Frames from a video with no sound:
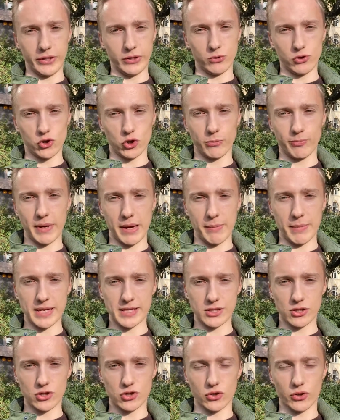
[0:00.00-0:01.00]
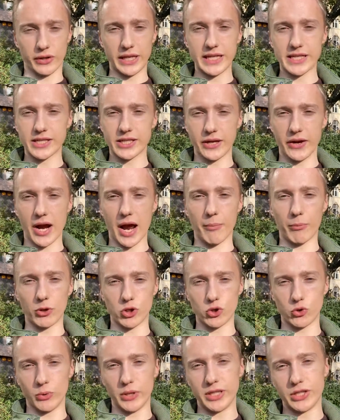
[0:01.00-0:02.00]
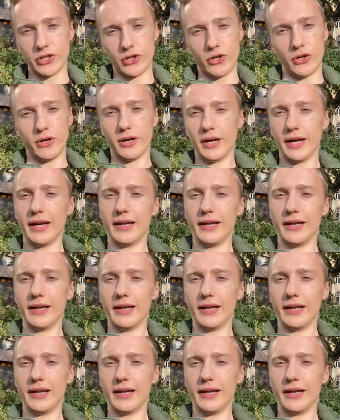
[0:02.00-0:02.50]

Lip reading: to shoot me a message on Instagram or Twitter.